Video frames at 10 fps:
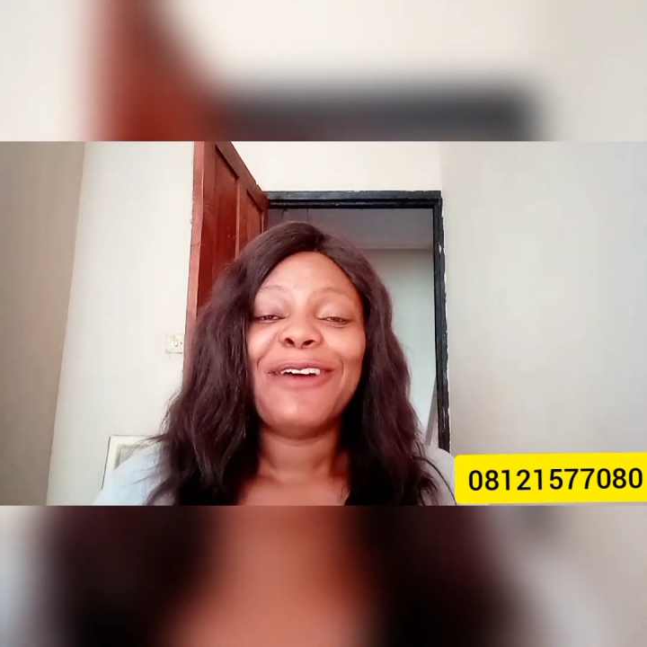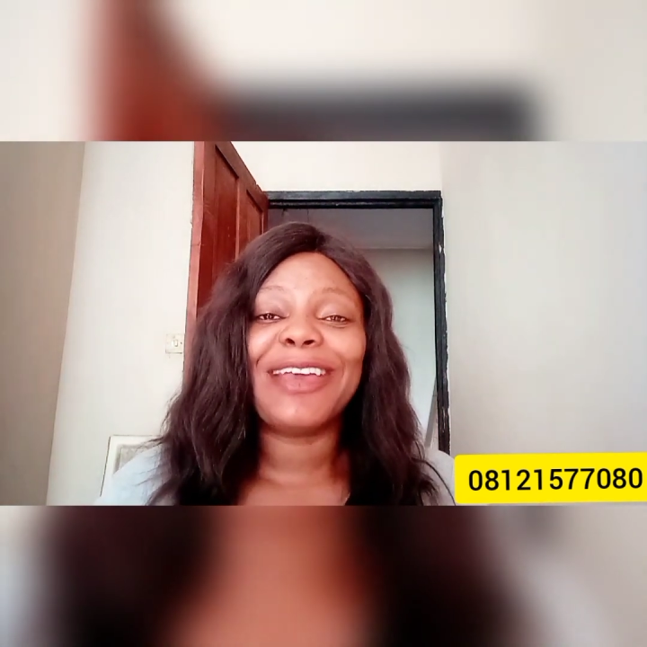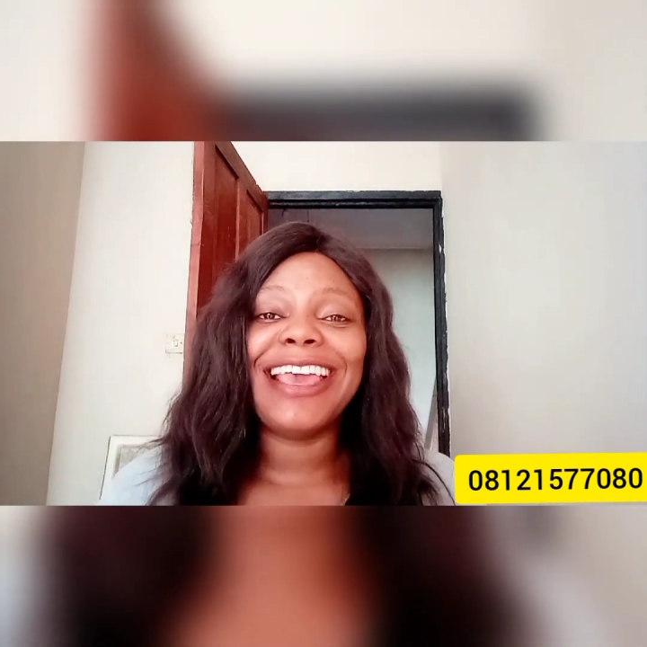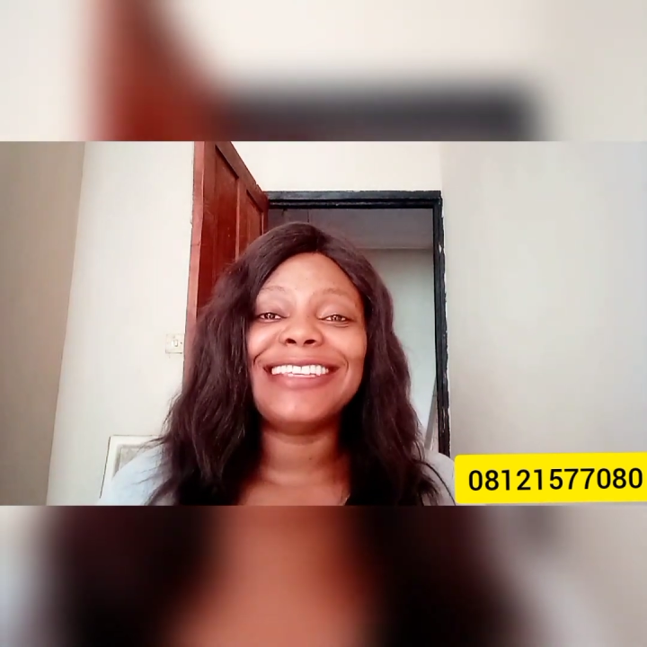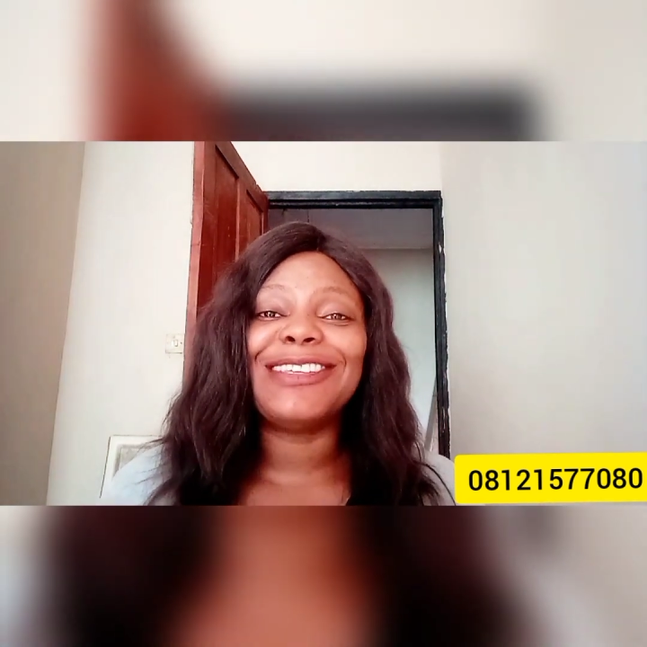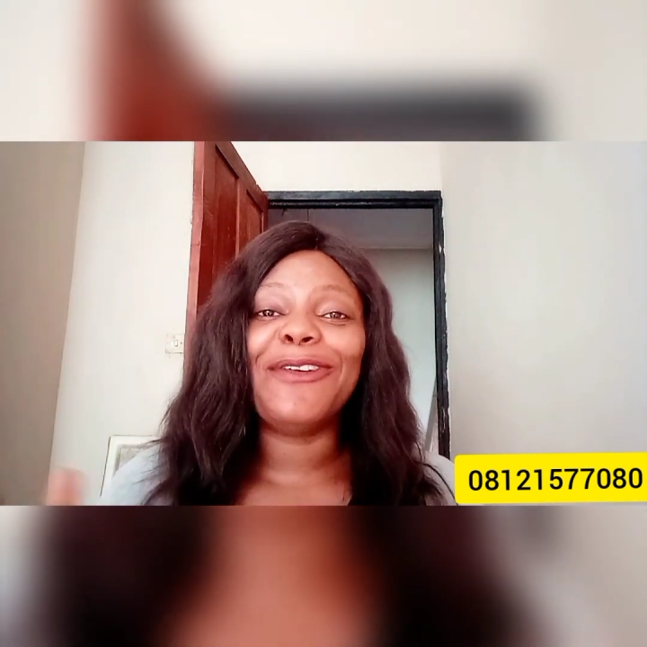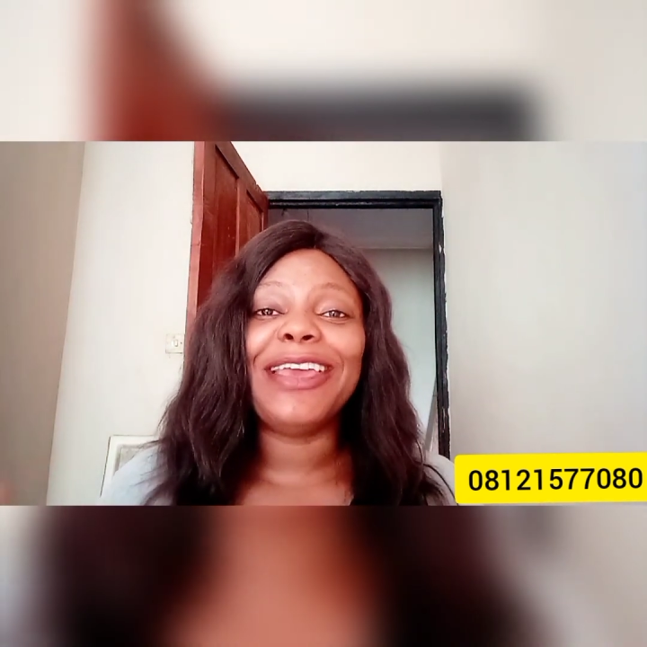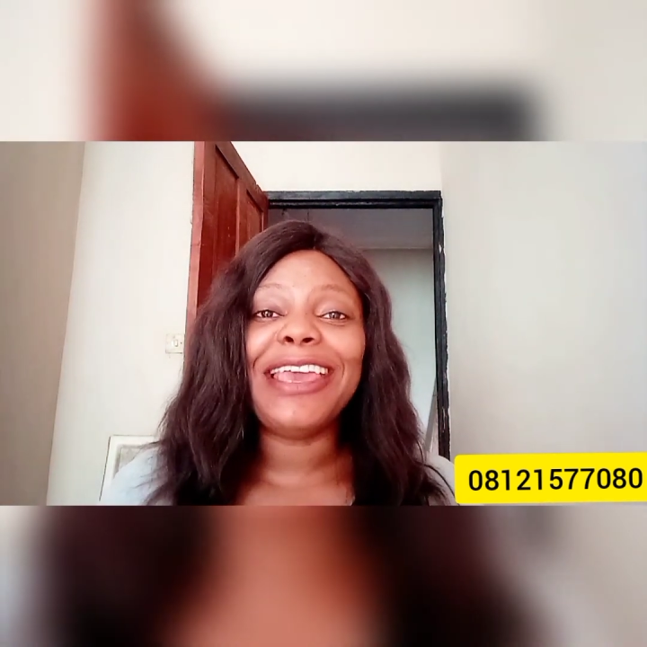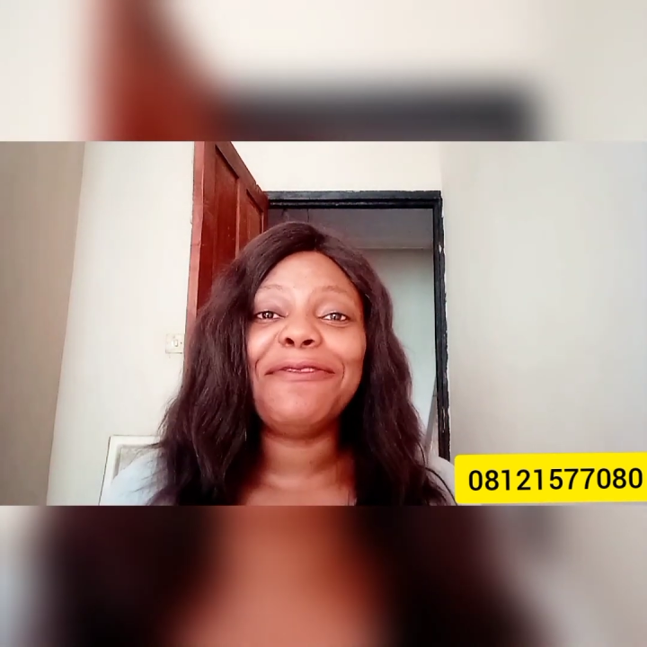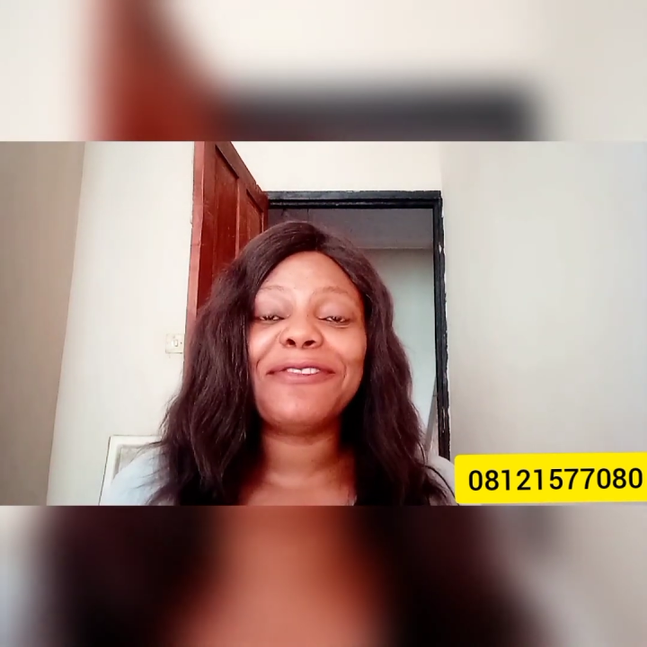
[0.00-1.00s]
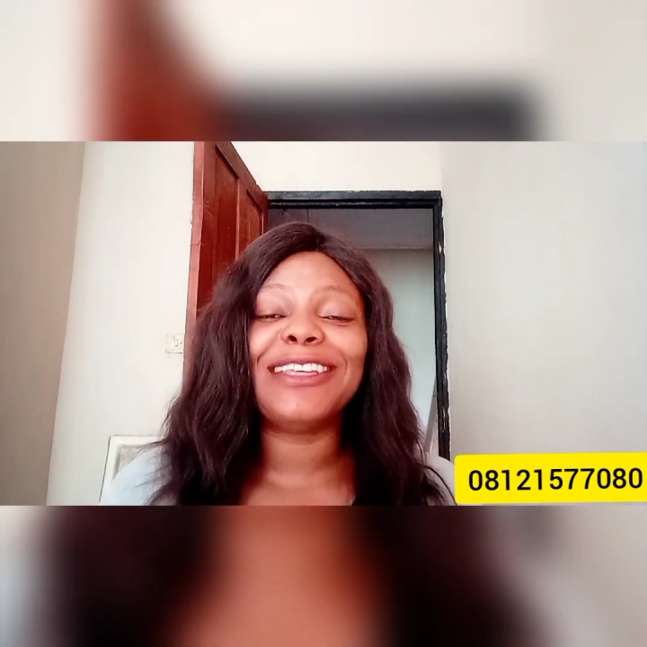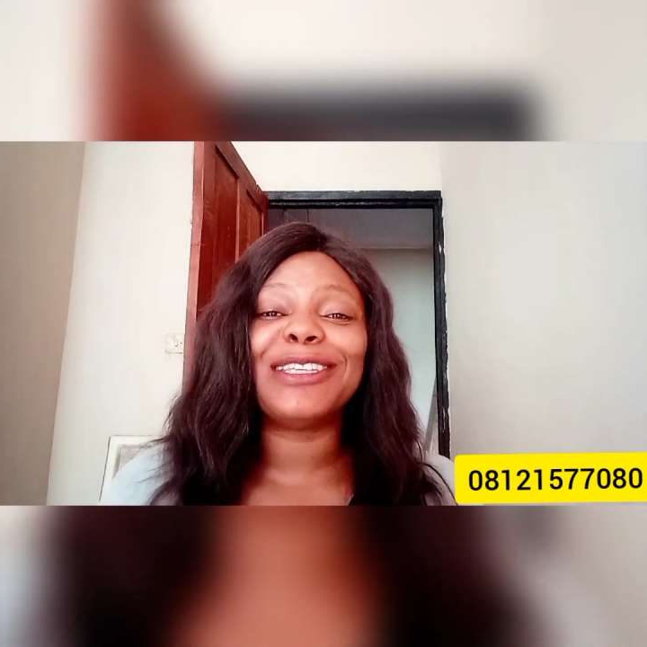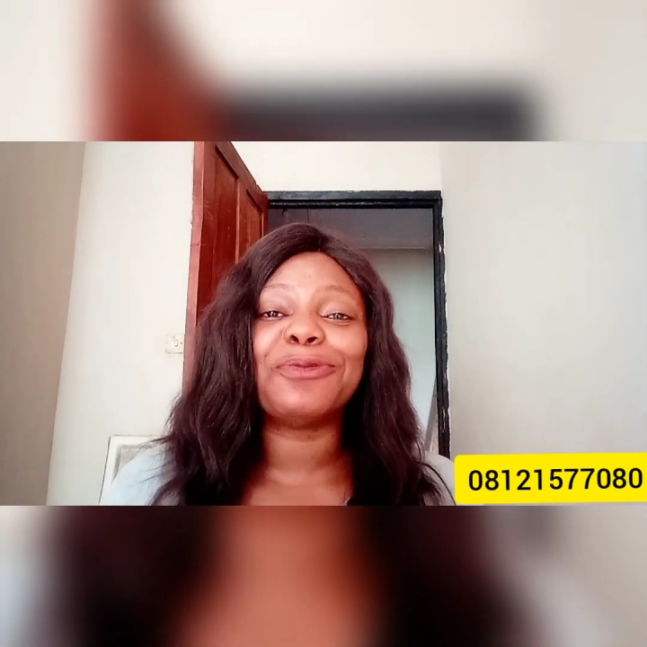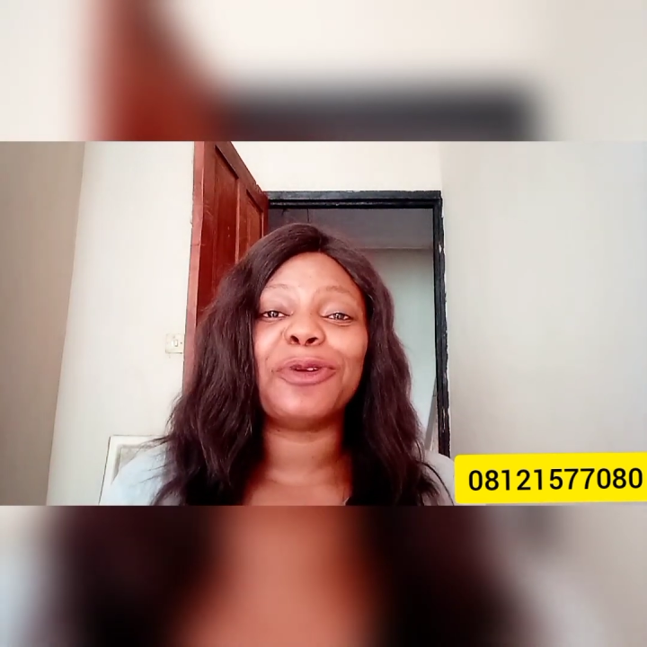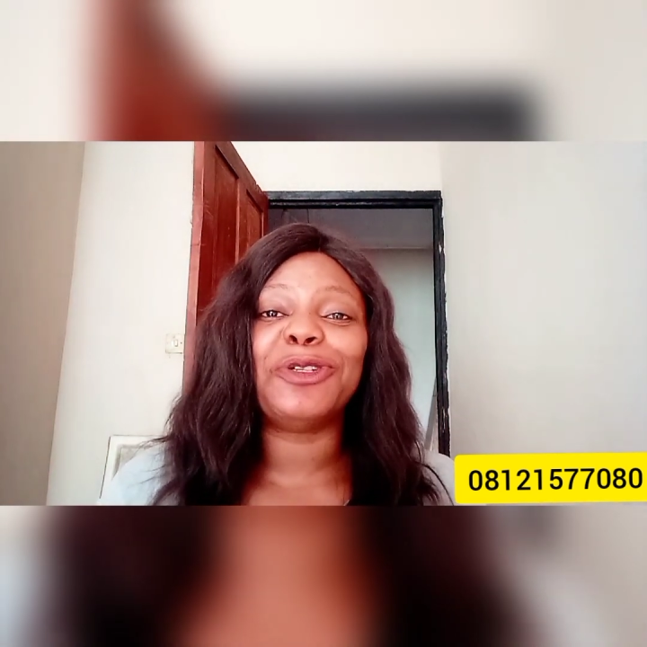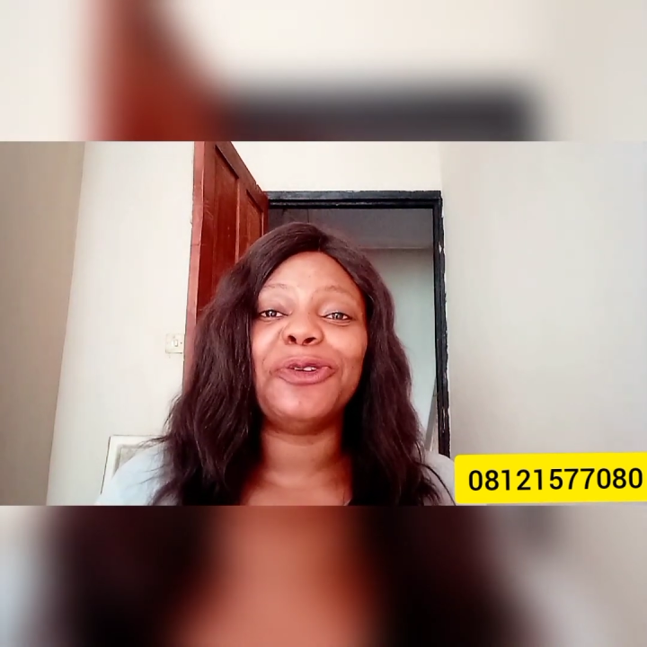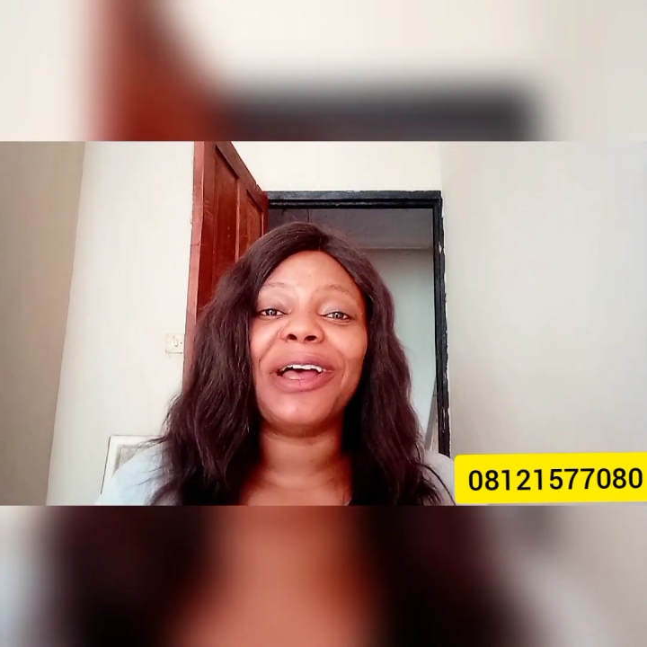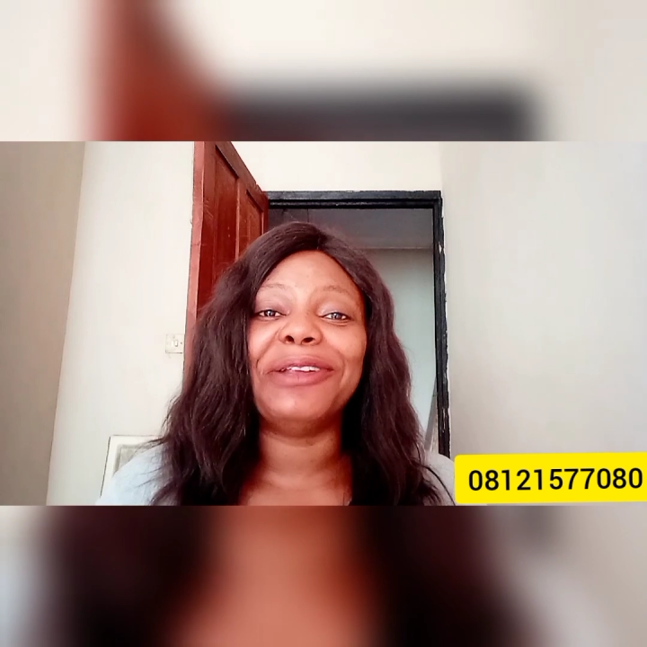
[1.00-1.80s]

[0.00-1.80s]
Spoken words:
Okay, so if this is what you are